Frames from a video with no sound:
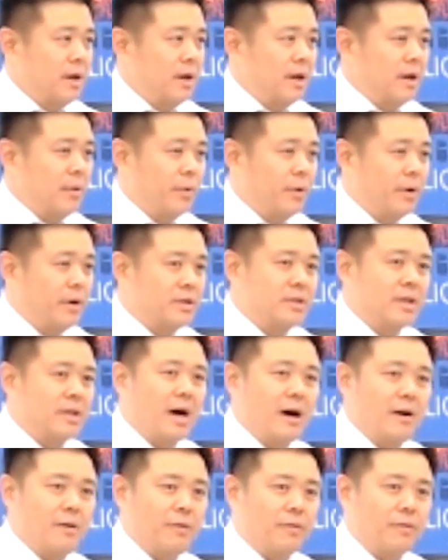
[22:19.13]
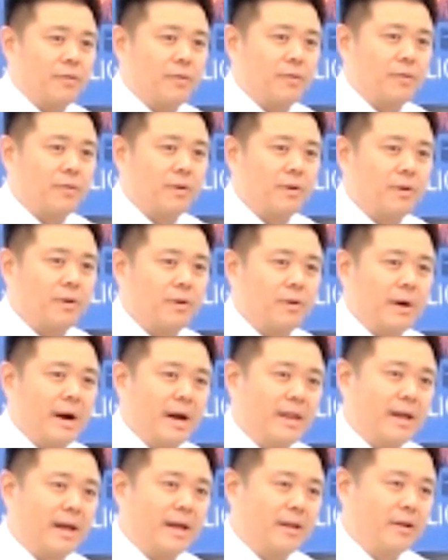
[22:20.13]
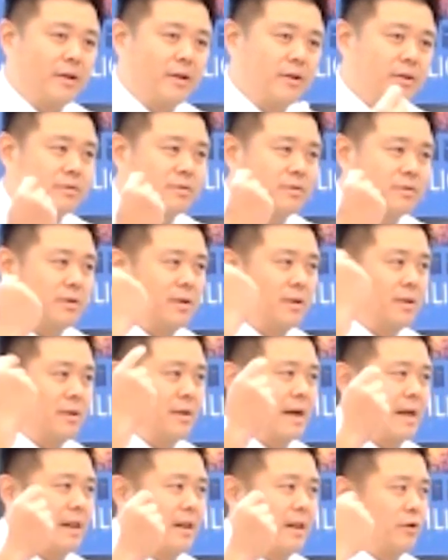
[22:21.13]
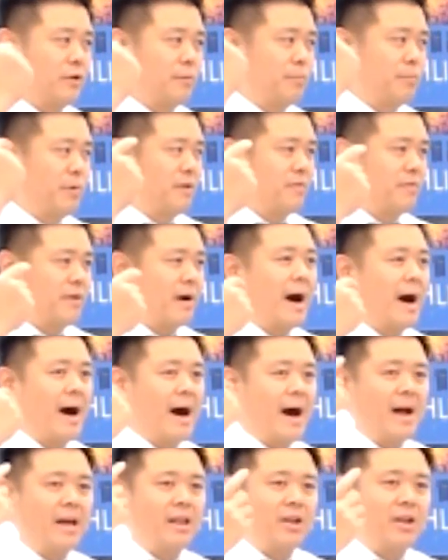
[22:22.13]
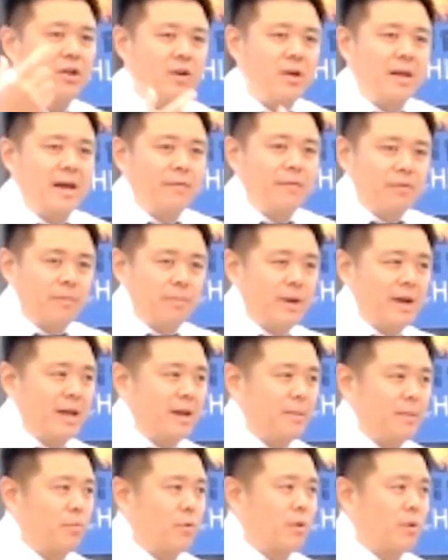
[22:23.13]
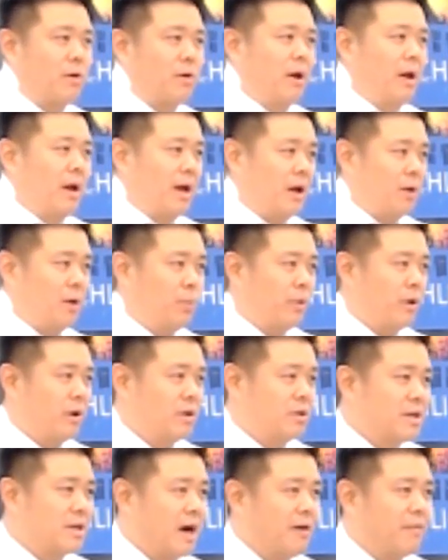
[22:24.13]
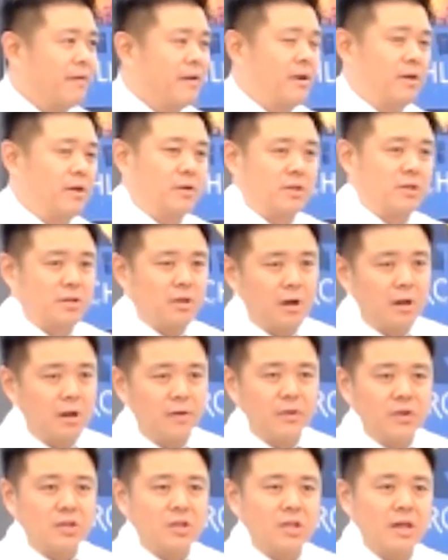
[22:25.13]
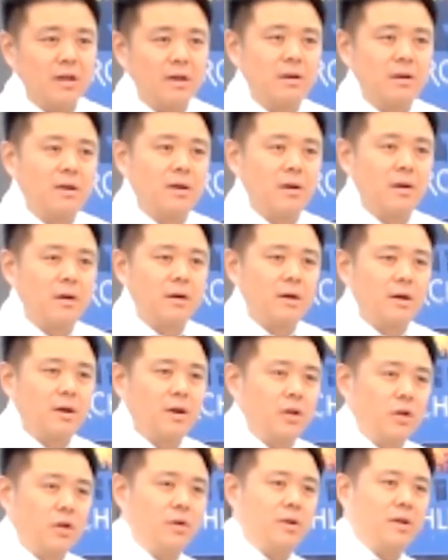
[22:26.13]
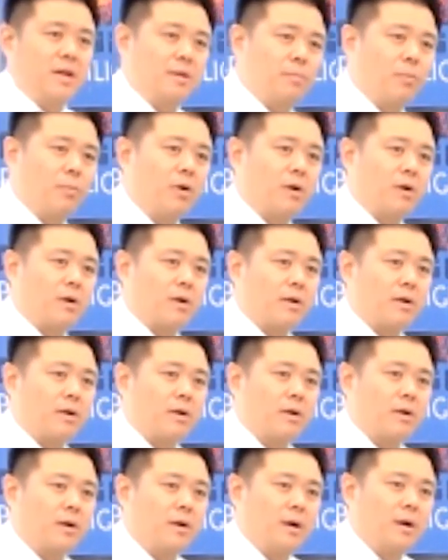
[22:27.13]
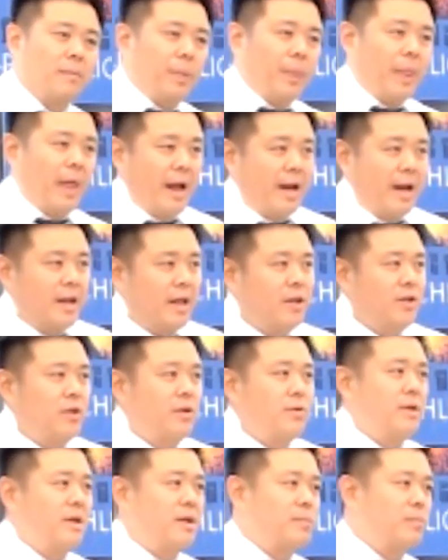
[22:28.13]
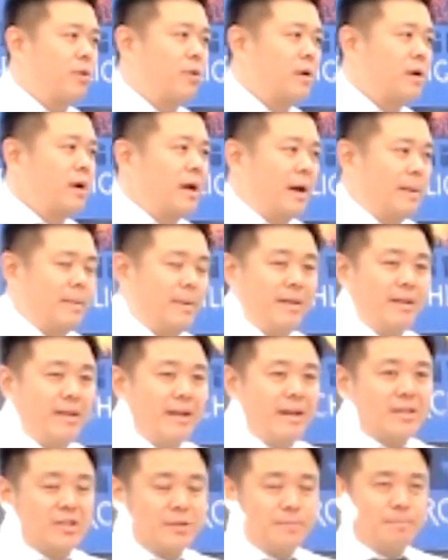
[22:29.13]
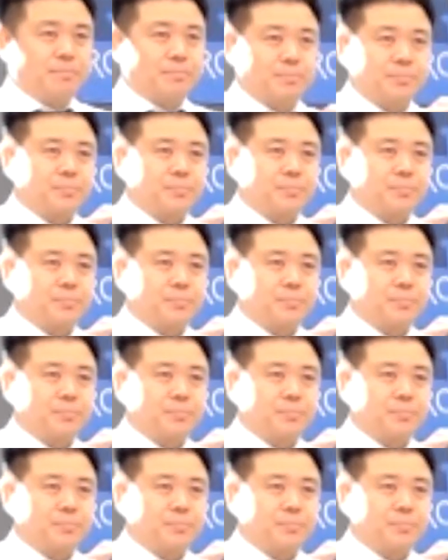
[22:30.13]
it wears off, right? That little bit of a high that you get from getting more, it wears off, and all of a sudden, you need more. And then you need more. I mean, this,